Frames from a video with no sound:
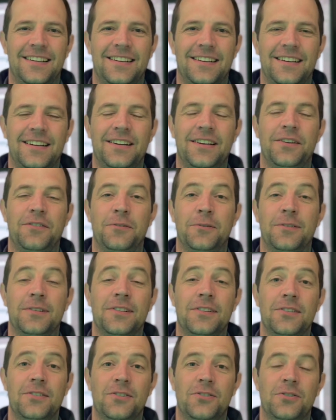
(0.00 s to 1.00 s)
Hi
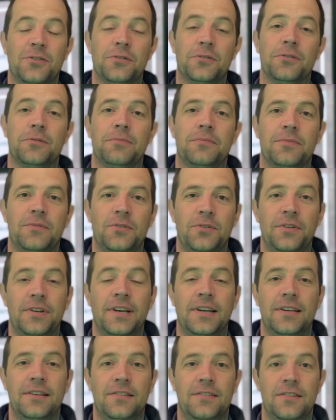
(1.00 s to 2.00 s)
everyone. So
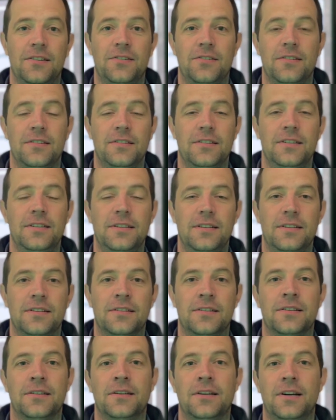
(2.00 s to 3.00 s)
today's session,
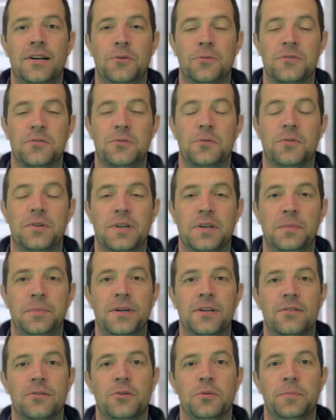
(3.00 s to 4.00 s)
I was talking
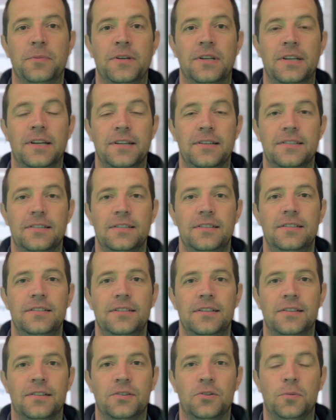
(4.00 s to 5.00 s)
about open
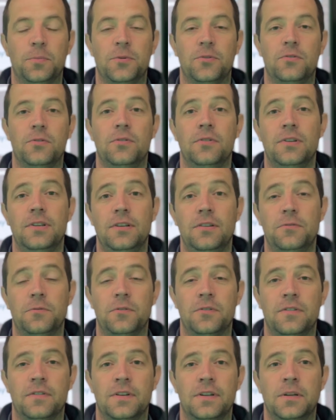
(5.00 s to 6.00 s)
data and the opportunities
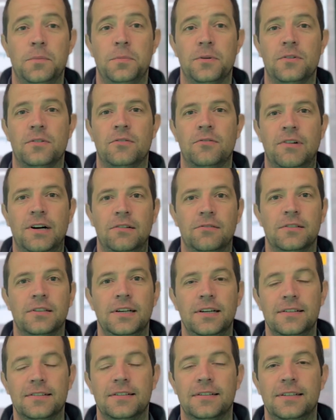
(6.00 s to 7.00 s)
for developers around
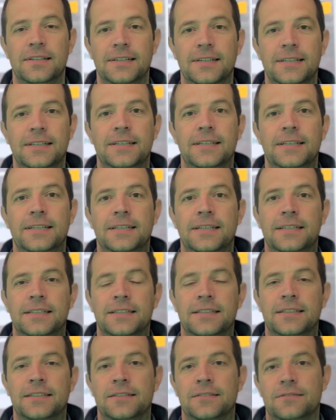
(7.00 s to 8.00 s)
that.
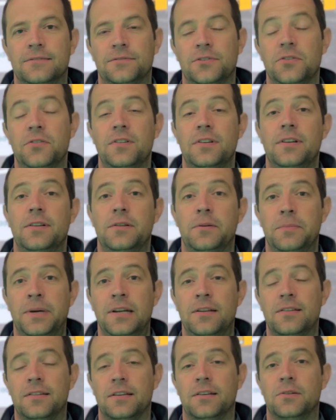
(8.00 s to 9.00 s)
Firstly, the
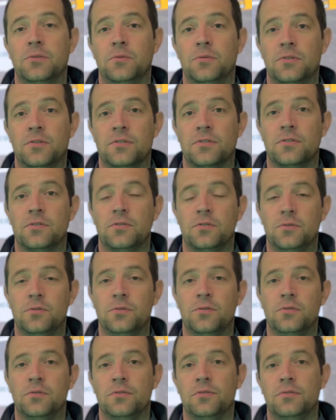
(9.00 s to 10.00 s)
main thing was
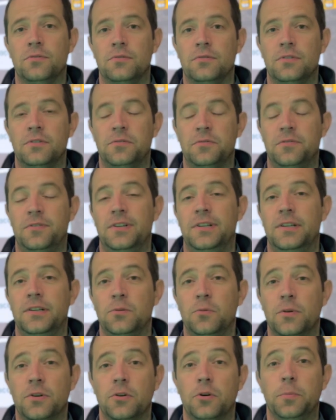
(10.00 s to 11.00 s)
to
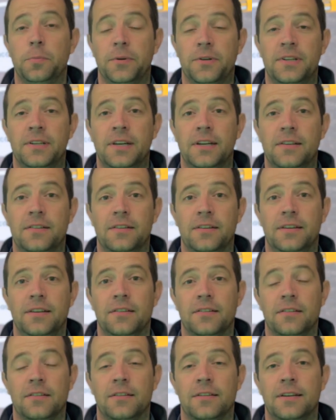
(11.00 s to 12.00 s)
define what open data
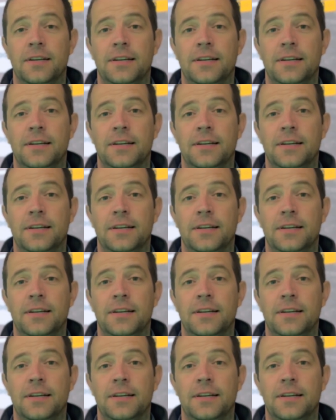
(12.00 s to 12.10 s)
is.